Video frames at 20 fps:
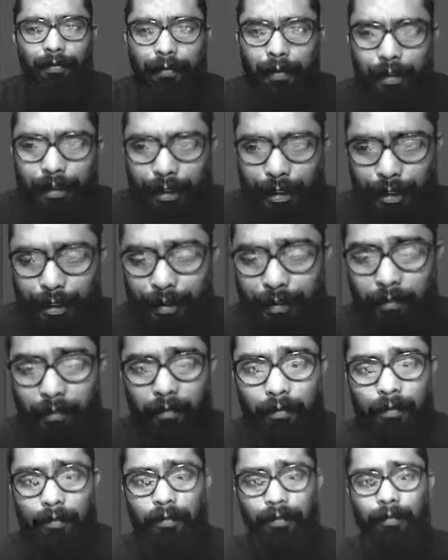first session,
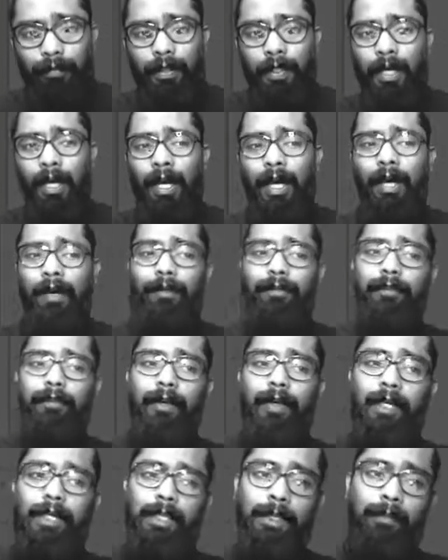we have
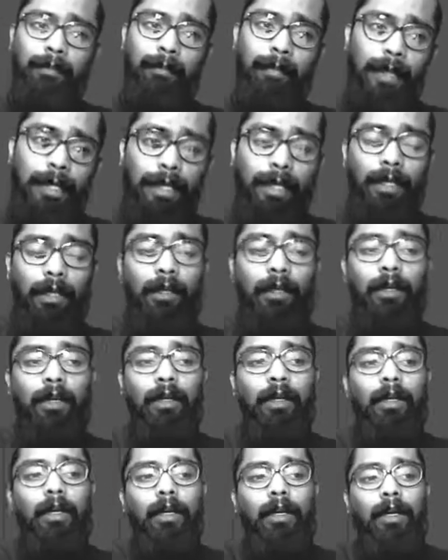explained
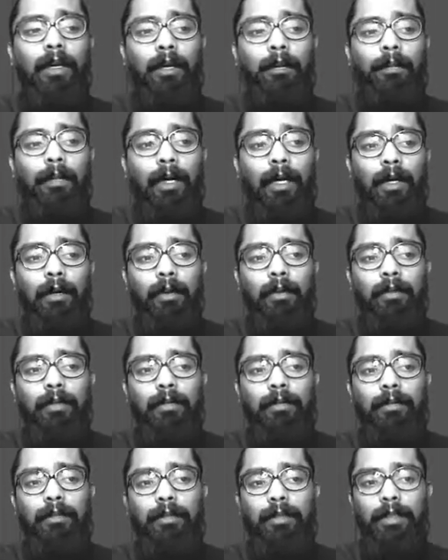about
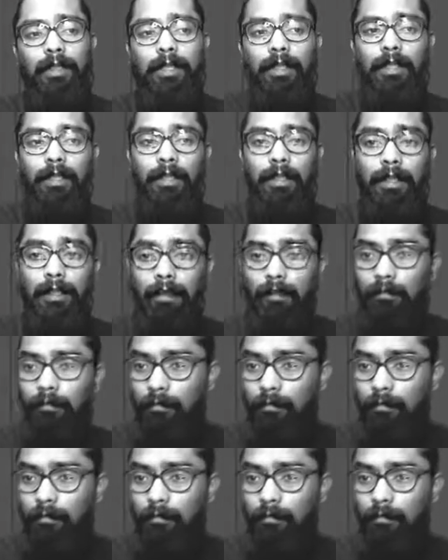the